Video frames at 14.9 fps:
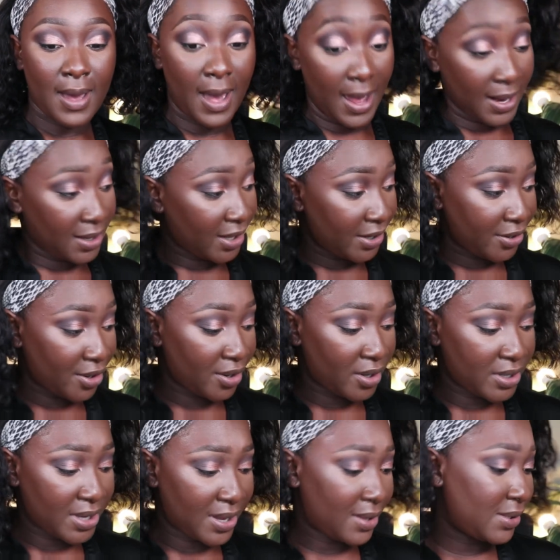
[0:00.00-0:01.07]

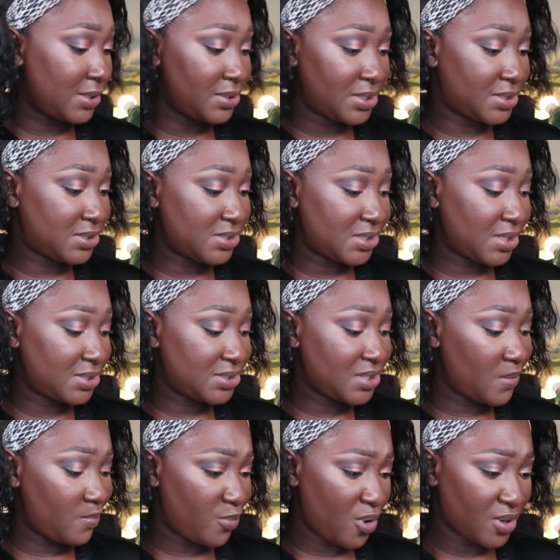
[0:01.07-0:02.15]
highlighter. They say it's
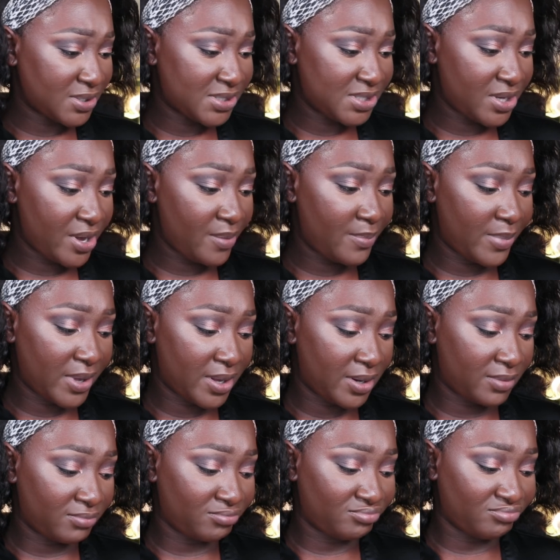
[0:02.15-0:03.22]
a bronzer,
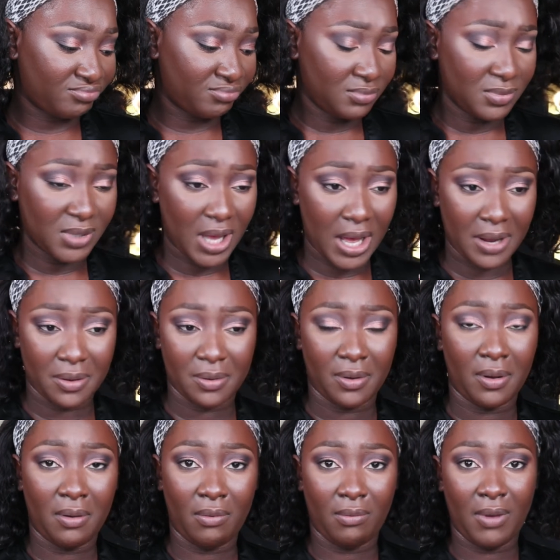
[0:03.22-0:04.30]
but I don't
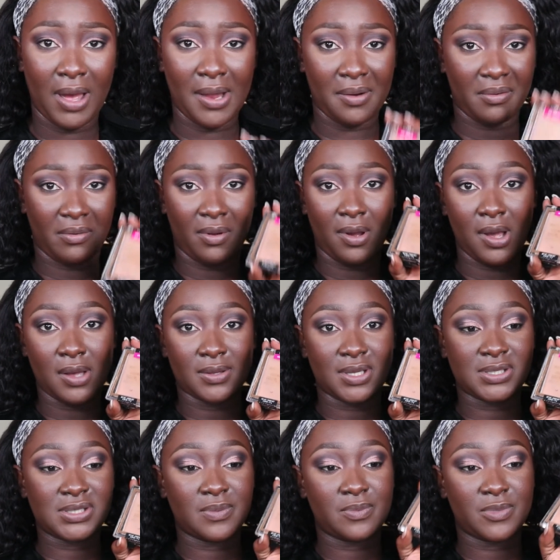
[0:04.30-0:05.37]
know. I don't know how
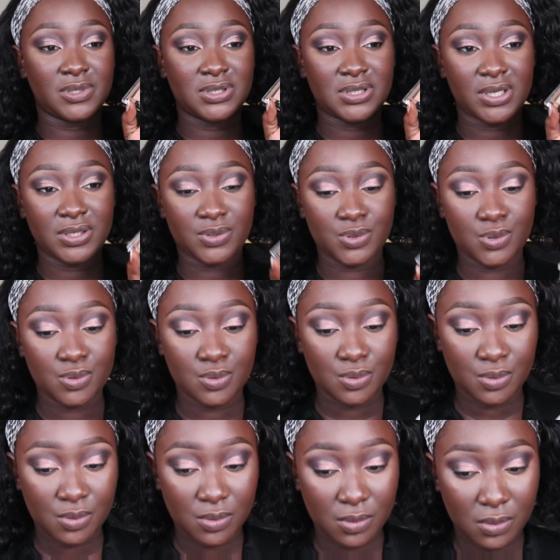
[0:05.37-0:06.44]
that's a, it's like
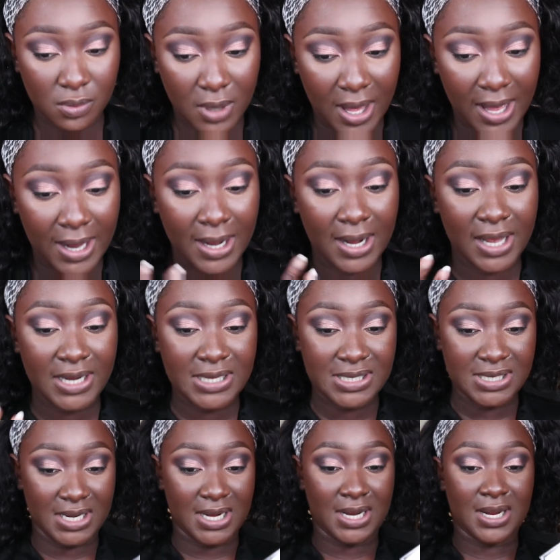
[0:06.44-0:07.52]
too
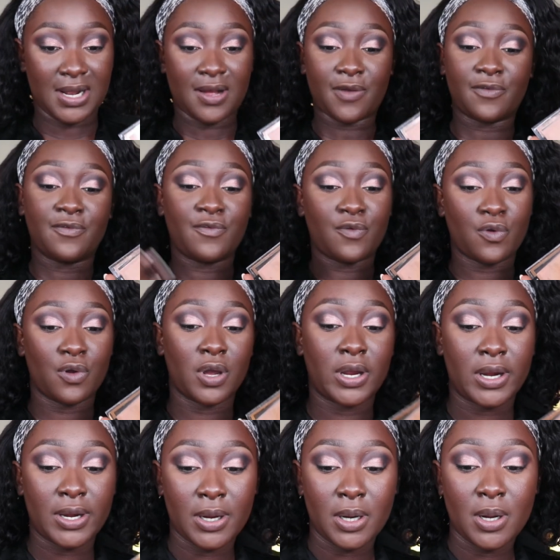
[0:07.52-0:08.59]
highlighting for
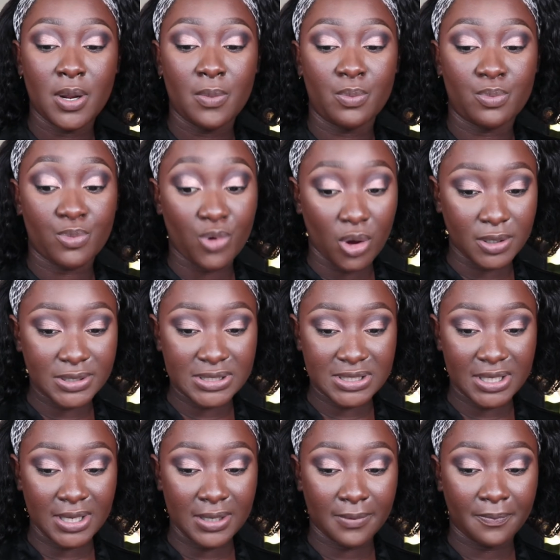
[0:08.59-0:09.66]

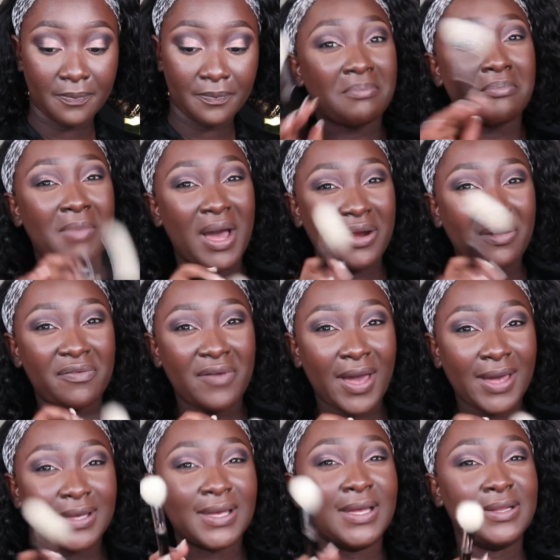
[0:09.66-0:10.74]
bronzing. Matter of
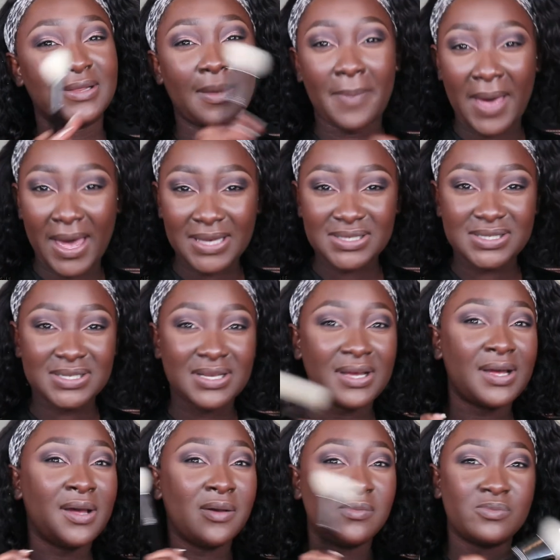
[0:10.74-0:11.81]
fact, in the past,
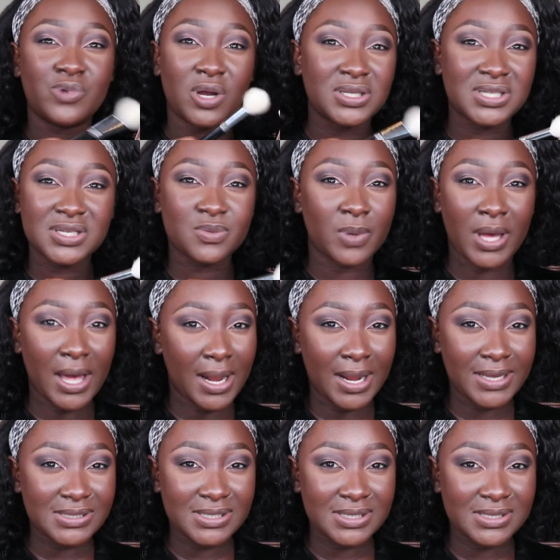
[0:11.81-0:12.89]
bronzers were
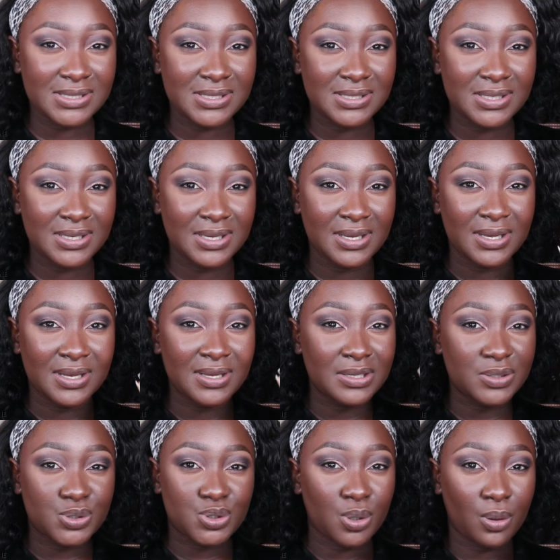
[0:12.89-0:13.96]
highlighters.
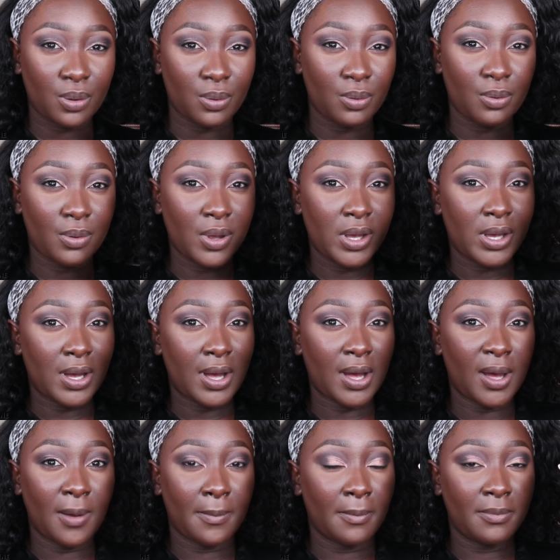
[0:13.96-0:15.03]
So
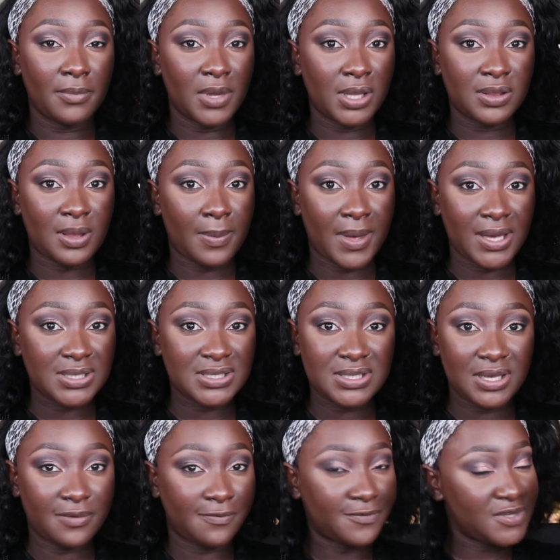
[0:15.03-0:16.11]
um in the
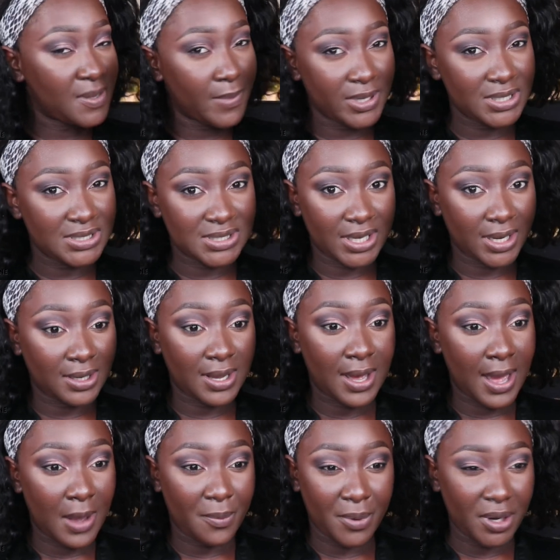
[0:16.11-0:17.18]
past, if somebody said
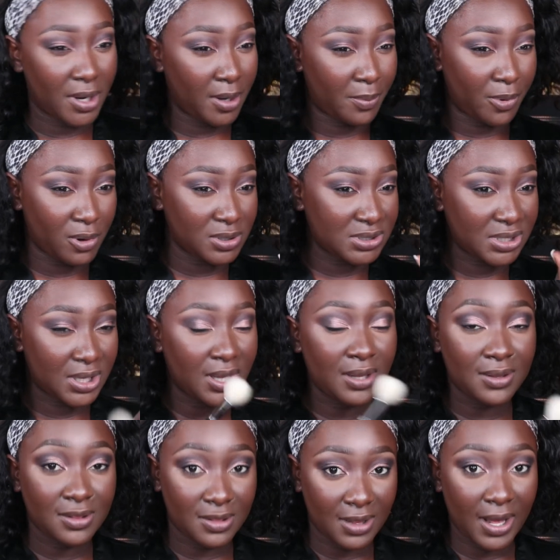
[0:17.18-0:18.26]
I wanted a bronzer,
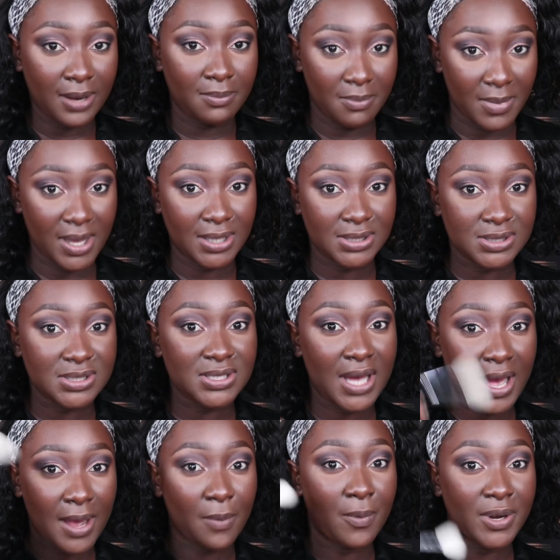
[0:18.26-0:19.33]
that meant
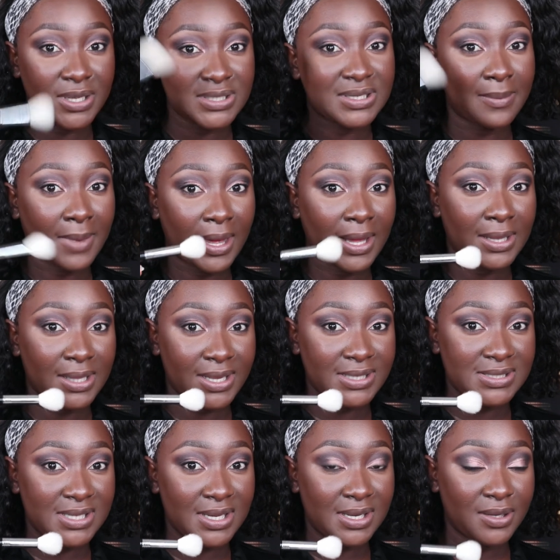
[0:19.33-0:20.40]
I wanted some
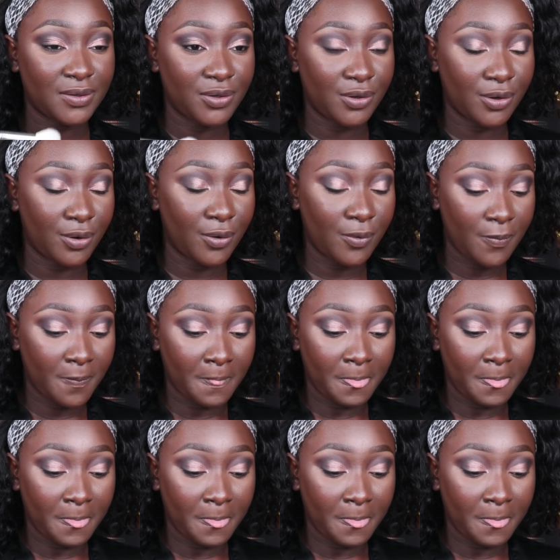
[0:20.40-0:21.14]
highlighting, you know.